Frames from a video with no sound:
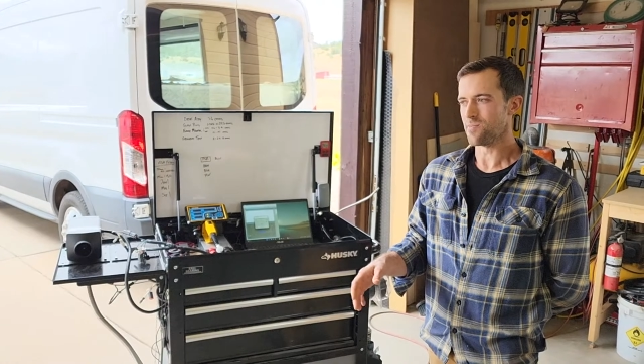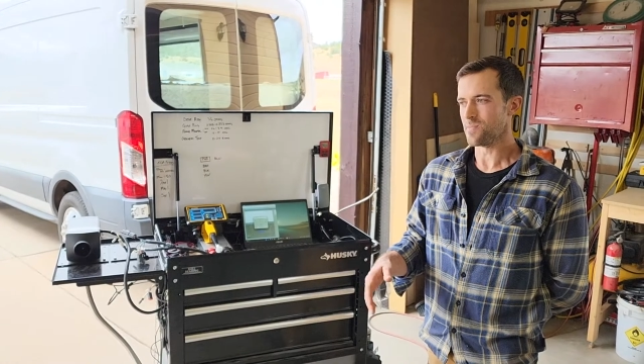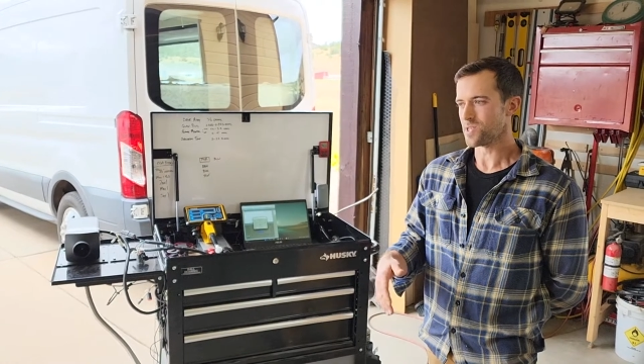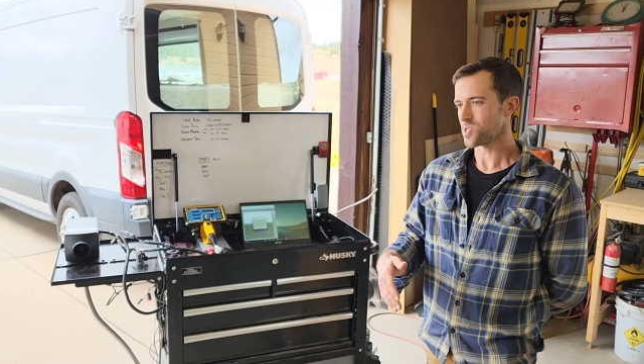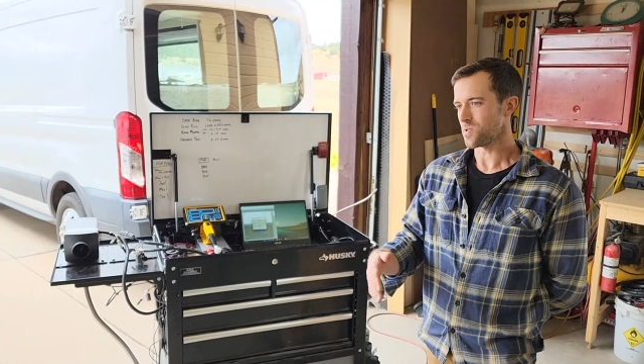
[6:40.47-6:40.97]

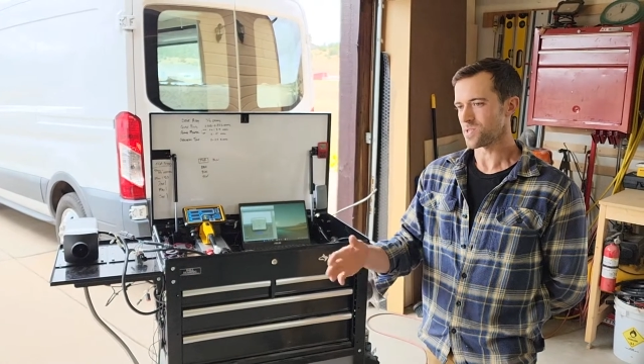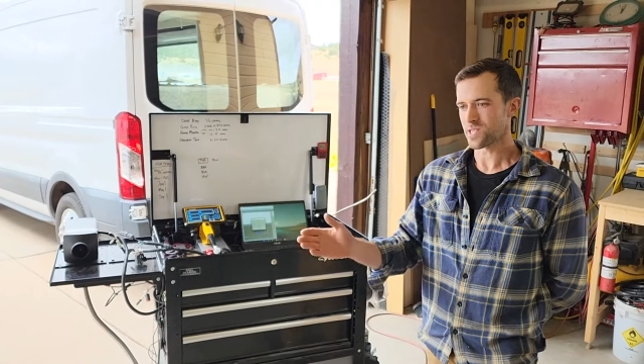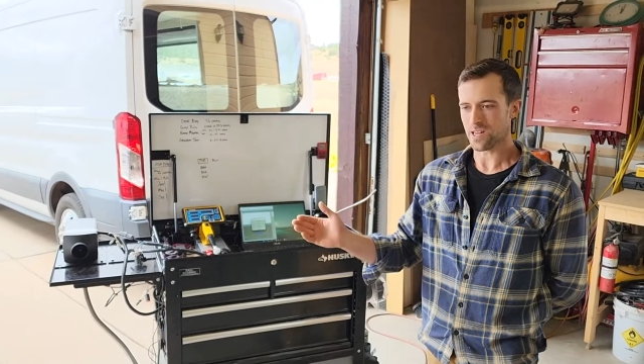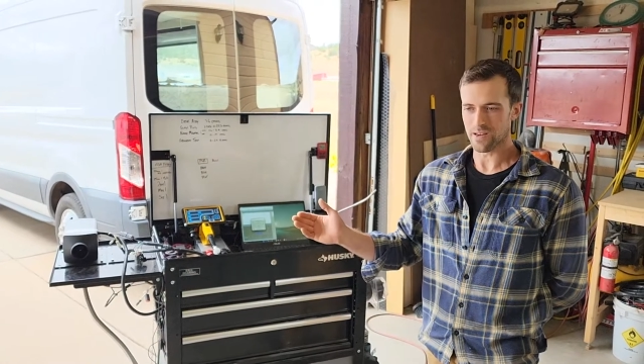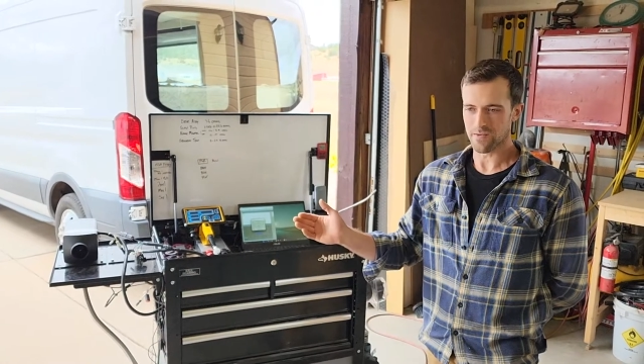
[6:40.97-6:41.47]
And so it's
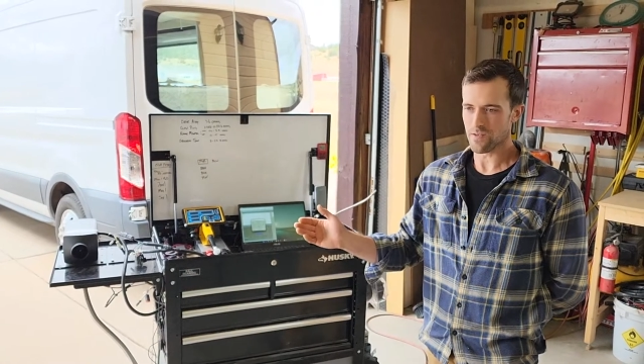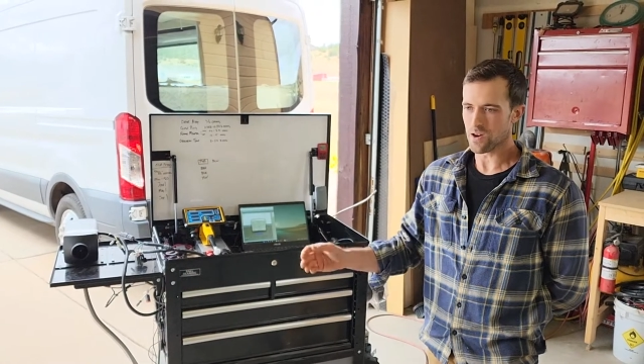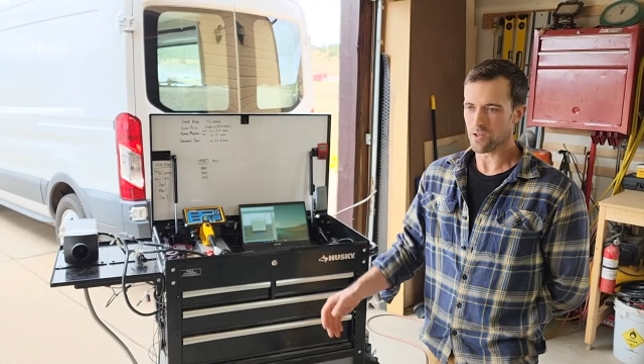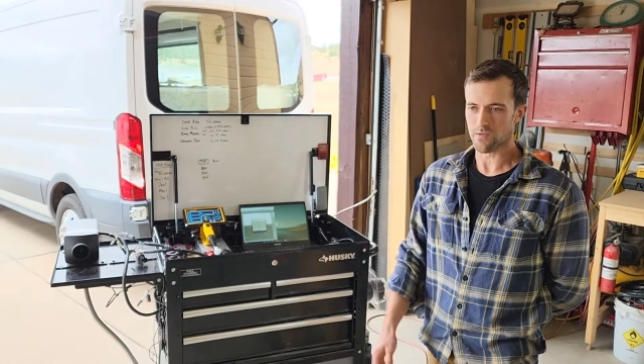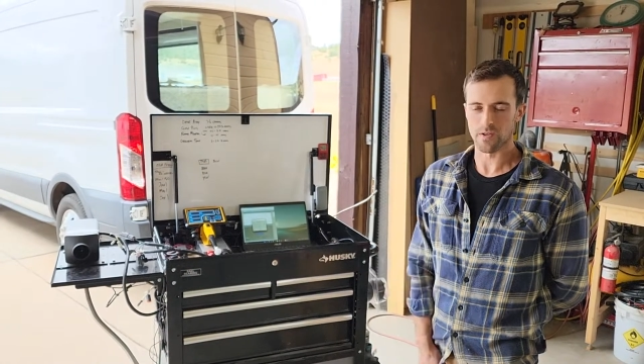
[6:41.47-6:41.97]
kind of
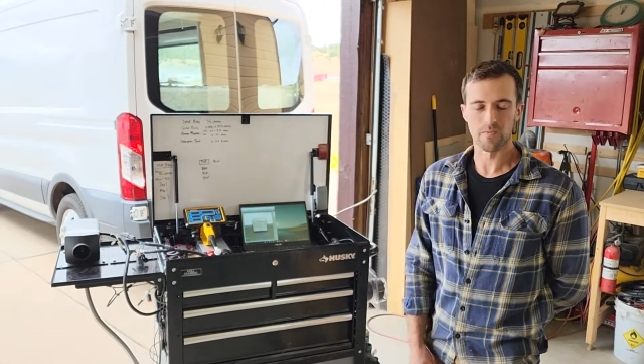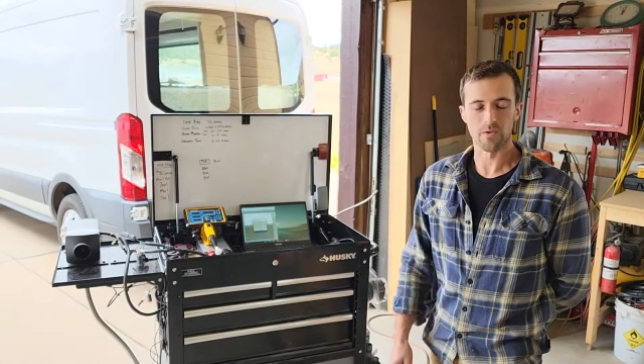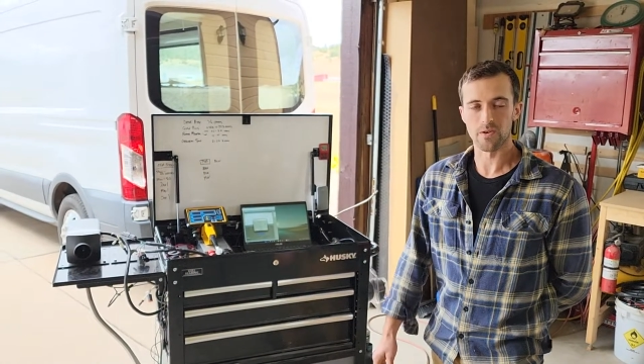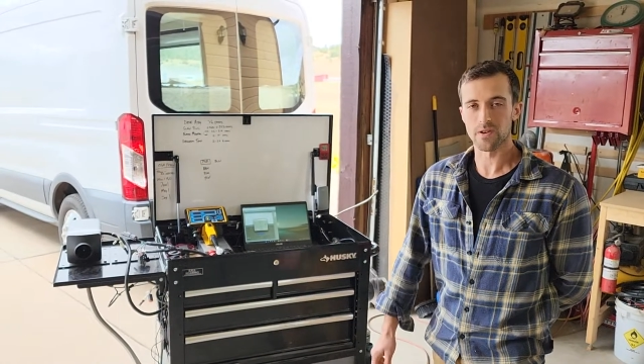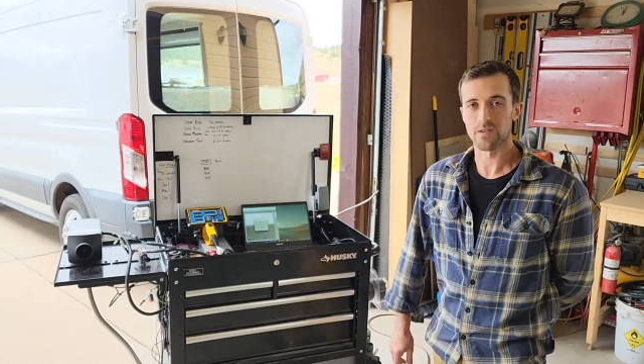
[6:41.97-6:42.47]
all over the board.